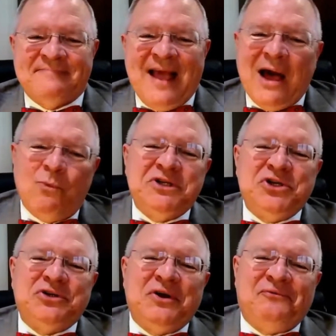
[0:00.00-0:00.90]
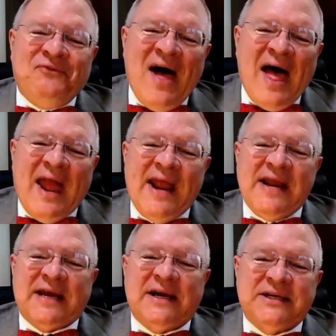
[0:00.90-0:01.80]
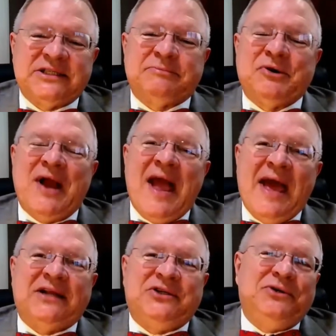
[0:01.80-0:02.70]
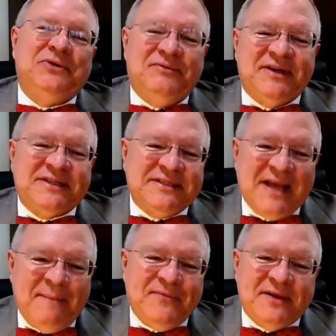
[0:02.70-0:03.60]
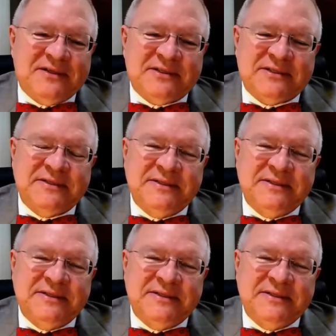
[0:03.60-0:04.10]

How would you define a customer attitude of acceptance?